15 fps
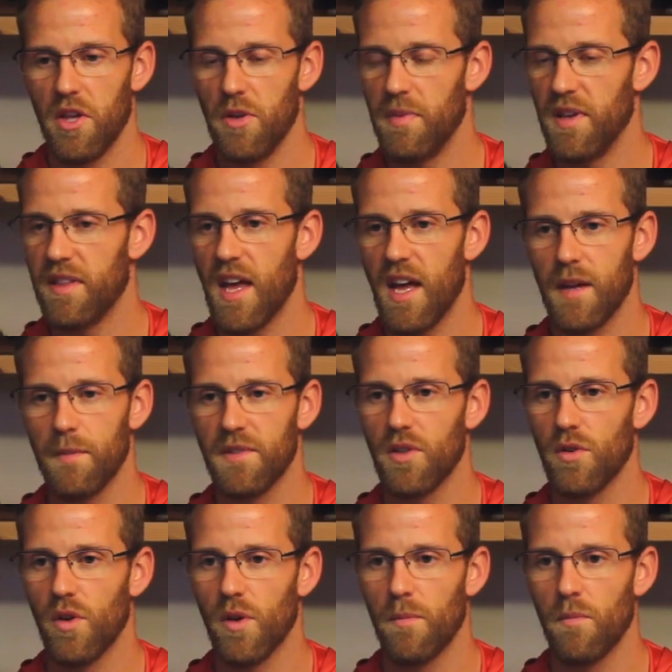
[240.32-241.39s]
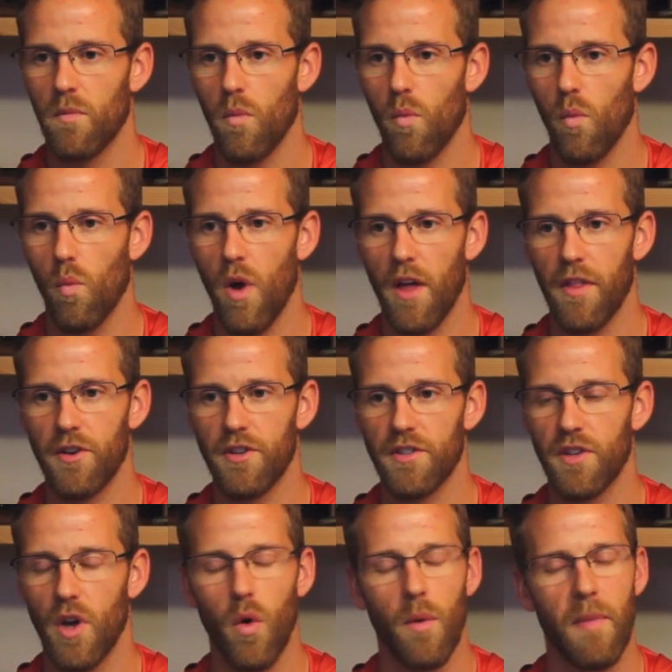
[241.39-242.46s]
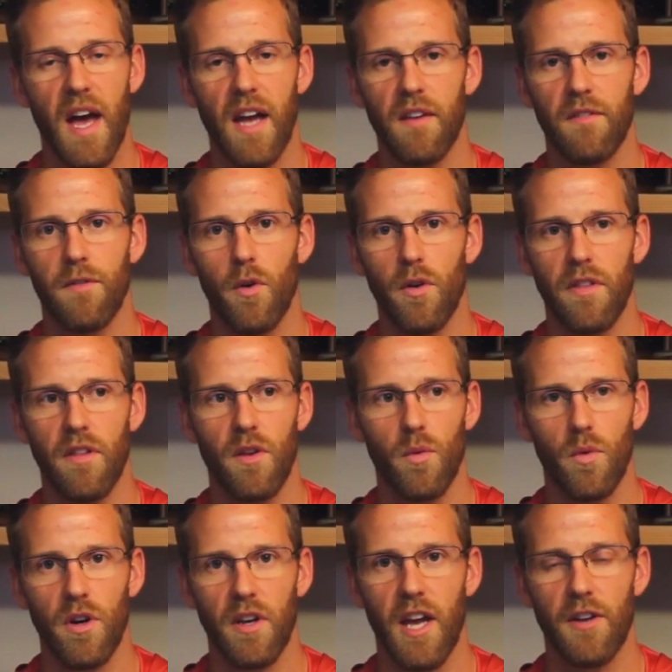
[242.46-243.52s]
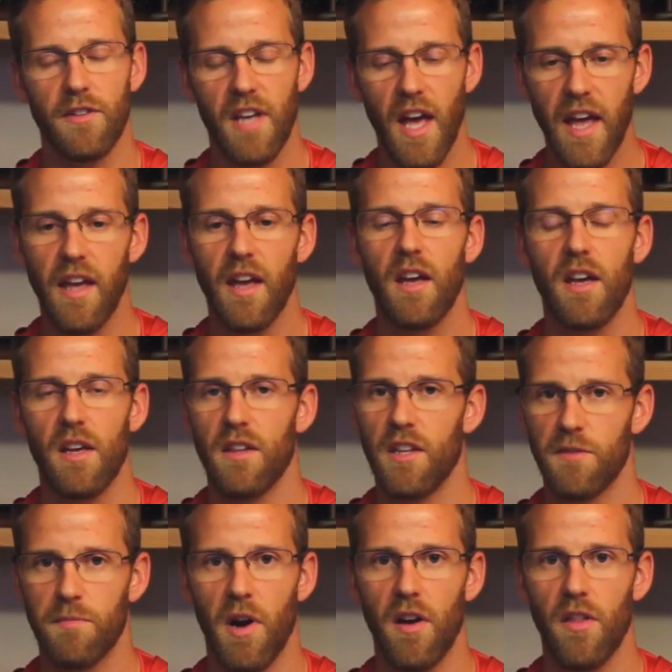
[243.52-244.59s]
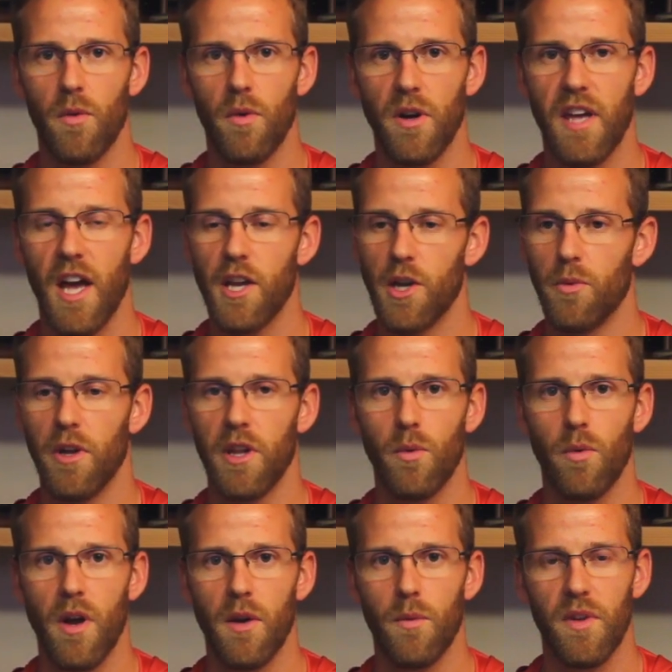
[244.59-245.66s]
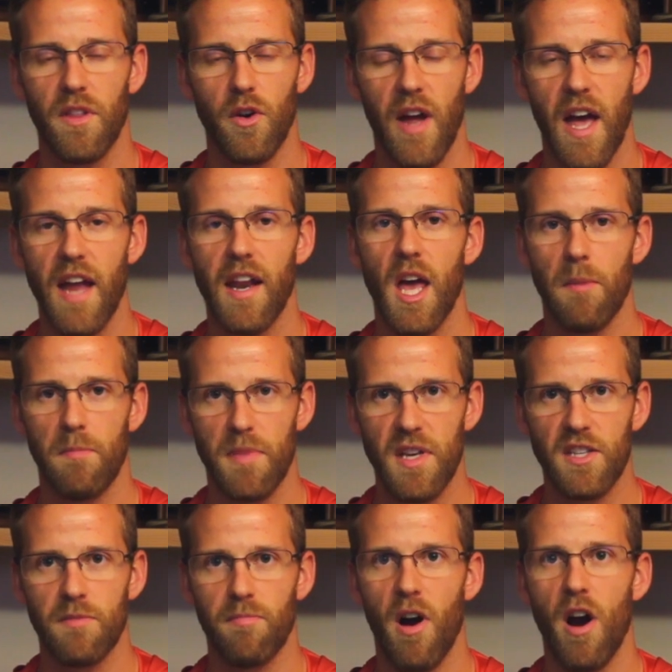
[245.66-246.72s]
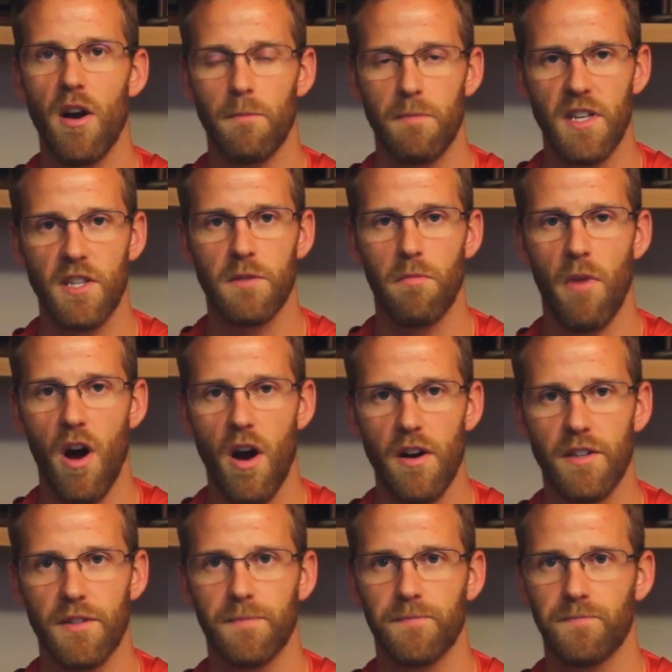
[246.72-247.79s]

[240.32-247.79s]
You beat that into them while they're just going back and forth in their workouts. Hey, this part of the workout, you're really running with your head. Be smart, be smart.